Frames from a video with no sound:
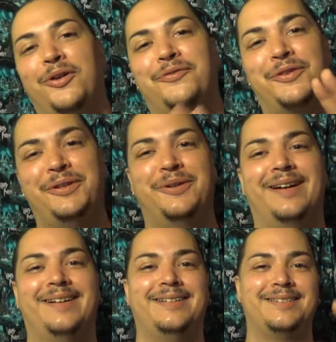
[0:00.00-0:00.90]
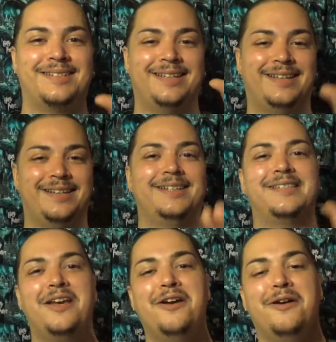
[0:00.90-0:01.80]
for you guys is
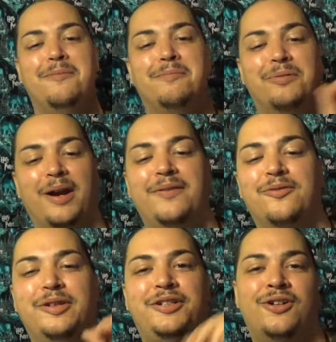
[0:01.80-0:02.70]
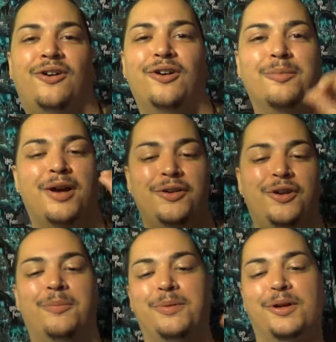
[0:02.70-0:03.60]
Bravery Charm
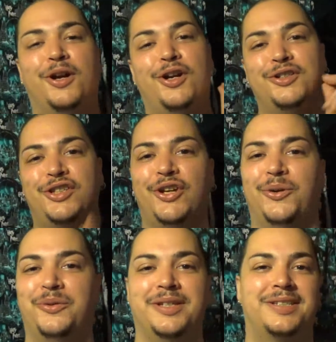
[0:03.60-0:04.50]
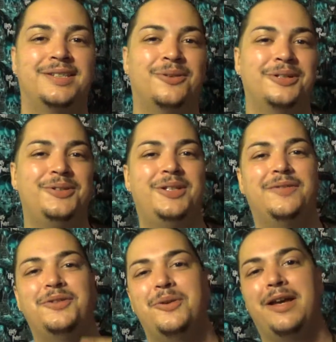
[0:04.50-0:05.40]
number 2. This is going to give
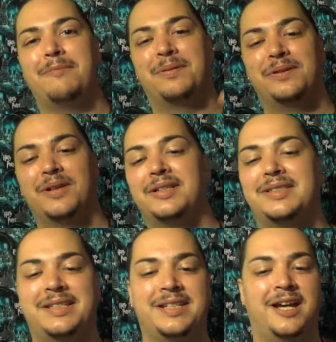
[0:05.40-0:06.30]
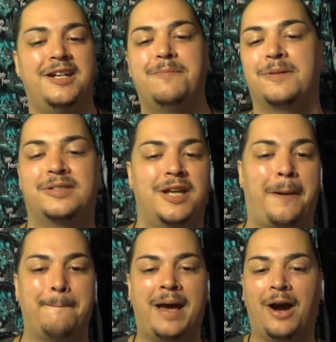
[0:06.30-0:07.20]
you a plus
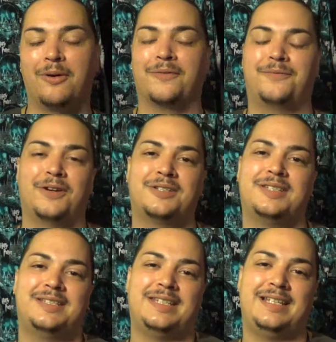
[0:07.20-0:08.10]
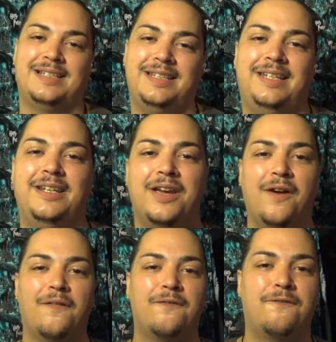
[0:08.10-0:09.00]
90% power versus elite
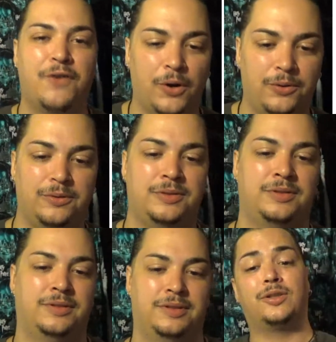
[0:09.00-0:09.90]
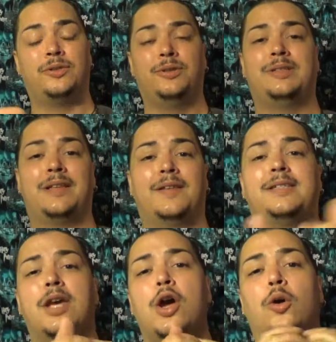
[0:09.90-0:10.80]
foes. So using
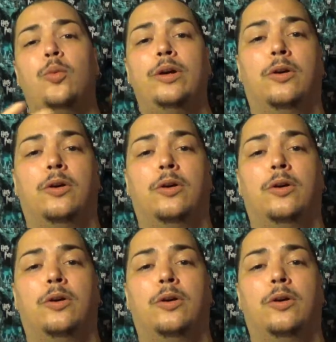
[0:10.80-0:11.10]
this will